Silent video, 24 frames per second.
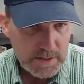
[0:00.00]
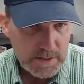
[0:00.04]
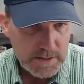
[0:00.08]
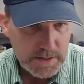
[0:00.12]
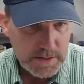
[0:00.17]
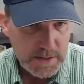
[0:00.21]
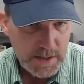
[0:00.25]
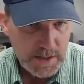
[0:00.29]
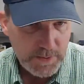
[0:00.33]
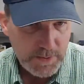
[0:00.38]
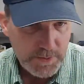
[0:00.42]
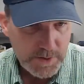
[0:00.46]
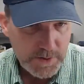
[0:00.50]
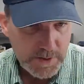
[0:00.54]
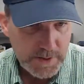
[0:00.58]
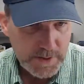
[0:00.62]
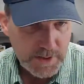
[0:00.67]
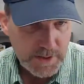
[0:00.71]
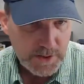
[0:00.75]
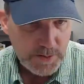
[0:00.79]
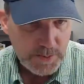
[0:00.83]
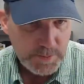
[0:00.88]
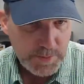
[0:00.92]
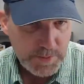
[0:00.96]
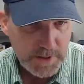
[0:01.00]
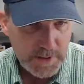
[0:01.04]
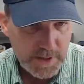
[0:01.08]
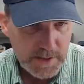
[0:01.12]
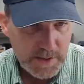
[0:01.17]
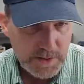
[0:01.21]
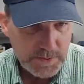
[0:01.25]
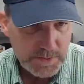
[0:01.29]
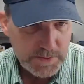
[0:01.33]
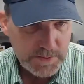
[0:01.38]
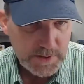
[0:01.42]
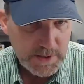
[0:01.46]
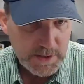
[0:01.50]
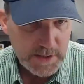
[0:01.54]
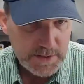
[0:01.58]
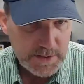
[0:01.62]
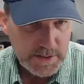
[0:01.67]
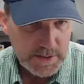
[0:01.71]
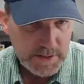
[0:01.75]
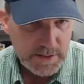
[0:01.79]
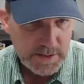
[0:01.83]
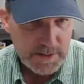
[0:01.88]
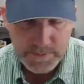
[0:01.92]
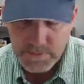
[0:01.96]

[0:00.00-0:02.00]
Did I run the coupon? I don't think I did.